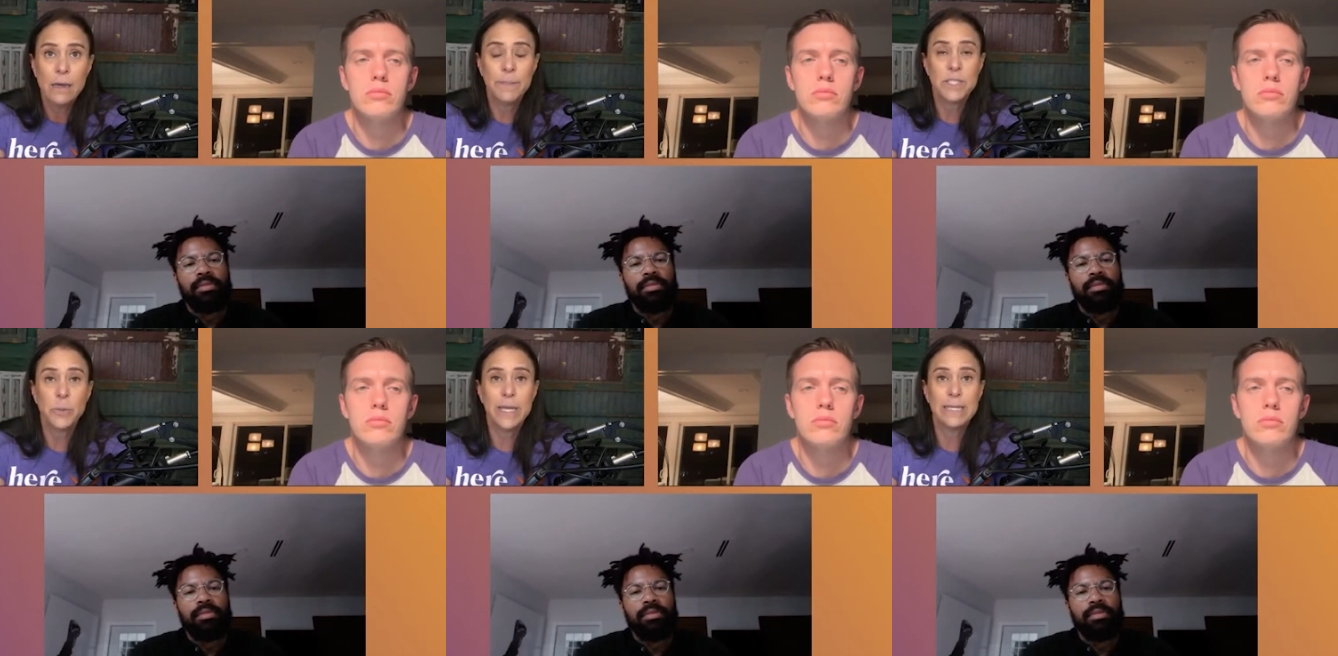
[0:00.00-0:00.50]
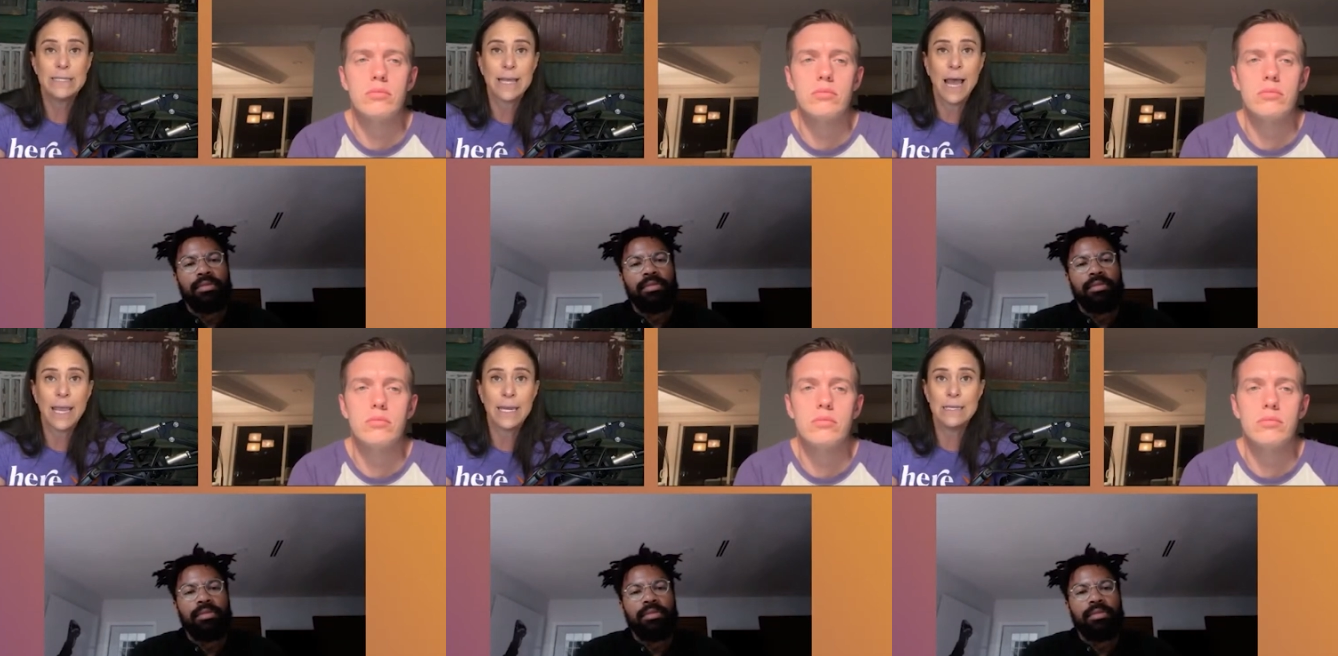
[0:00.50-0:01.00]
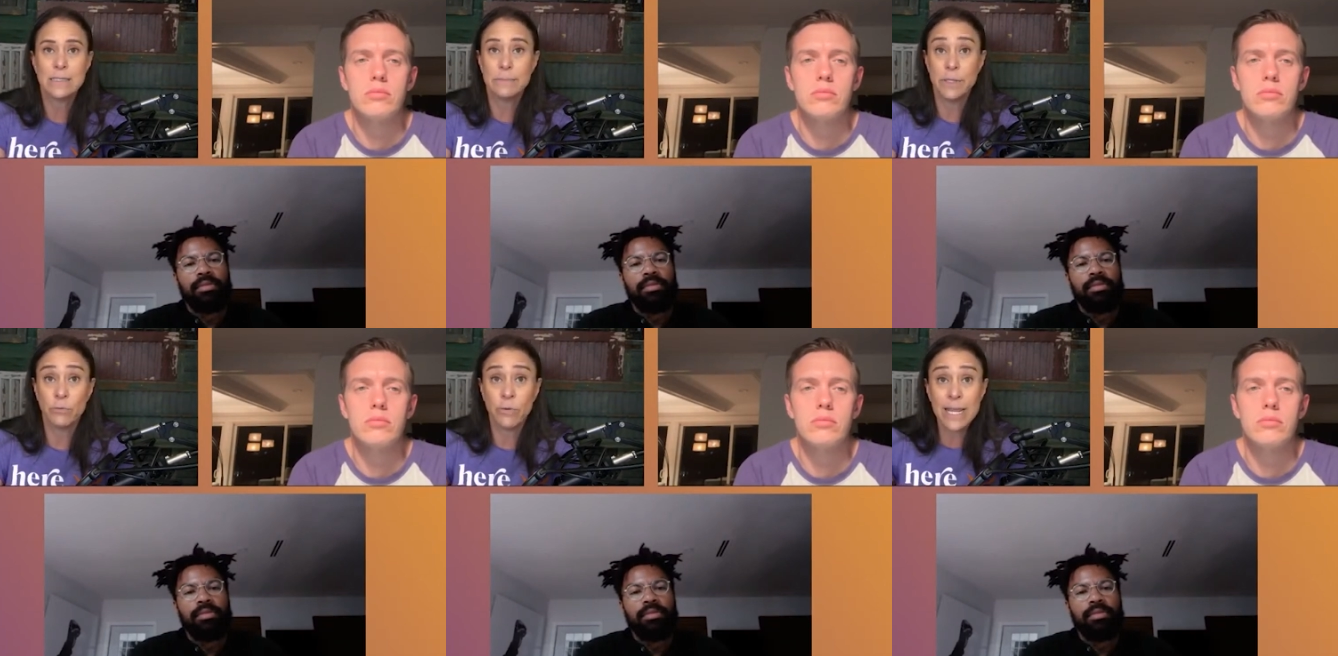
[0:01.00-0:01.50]
Speaker 1: between
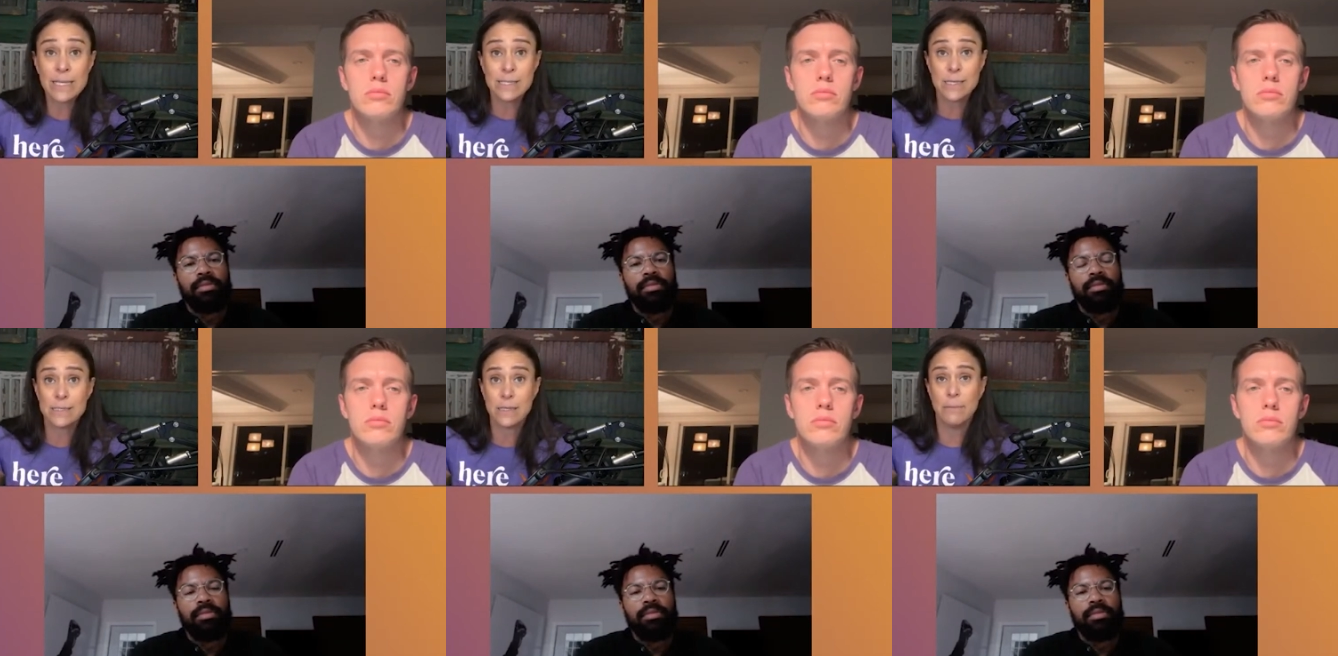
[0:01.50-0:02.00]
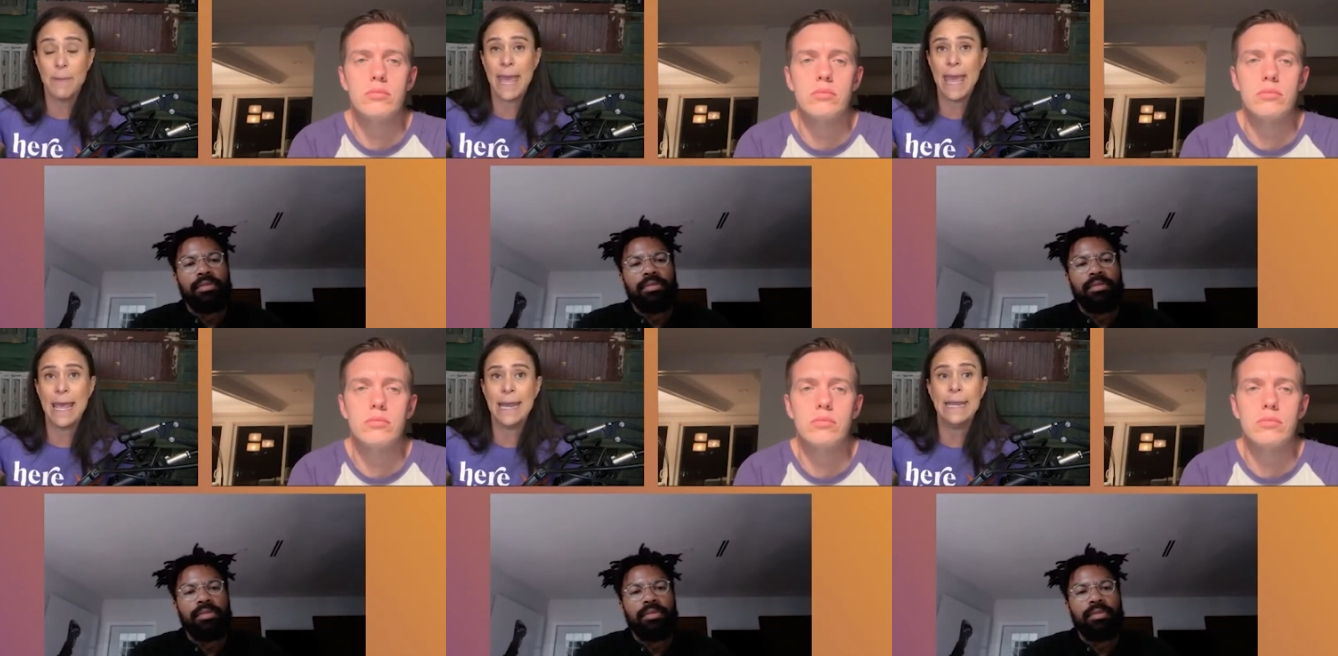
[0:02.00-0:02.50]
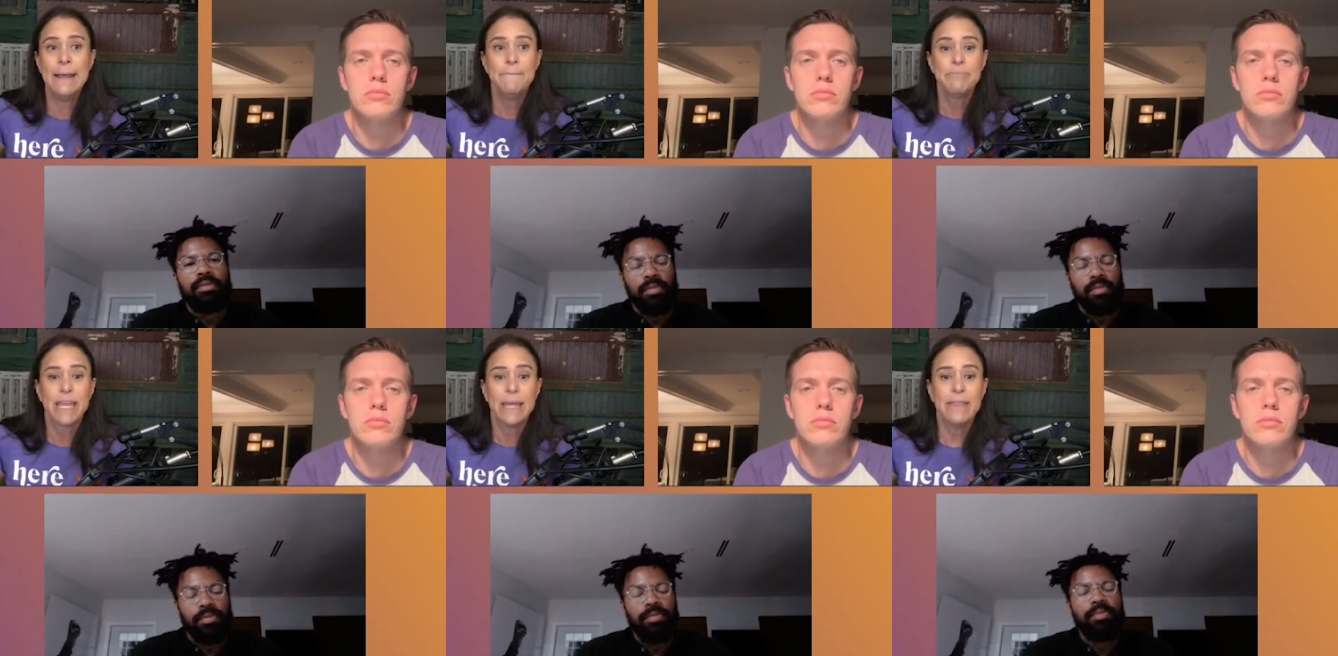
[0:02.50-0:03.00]
Zionism and racism. And
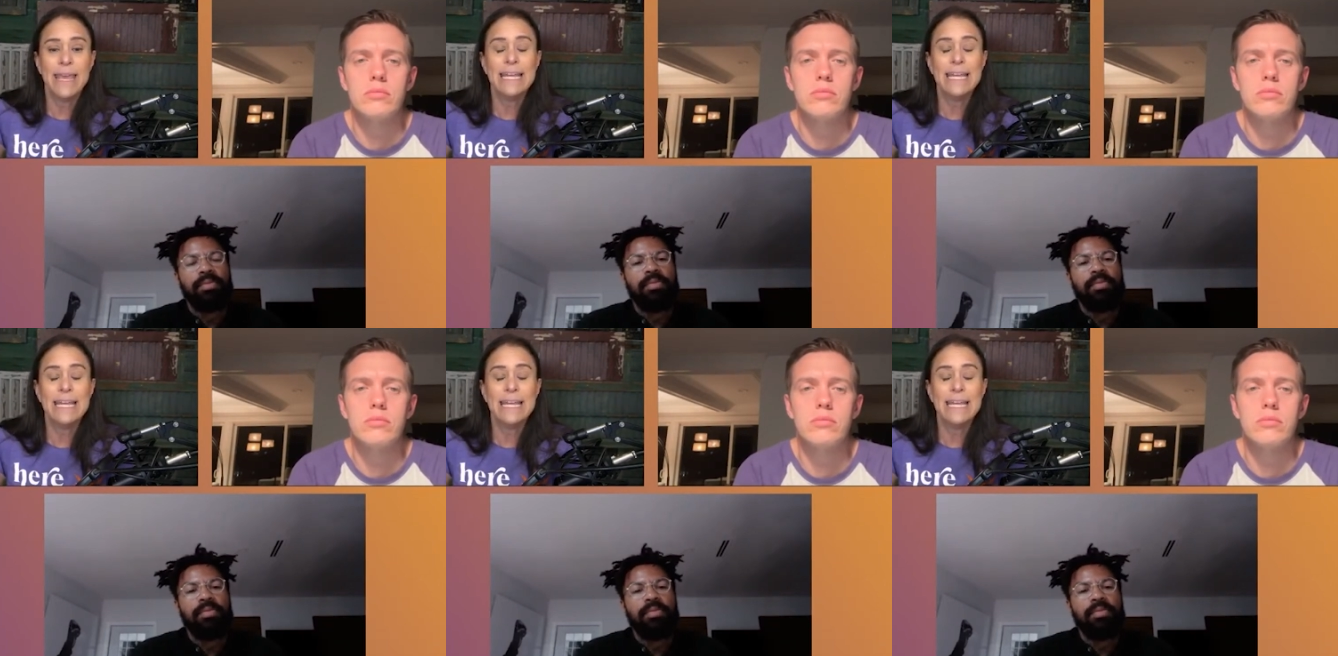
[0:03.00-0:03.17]
mm-hmm.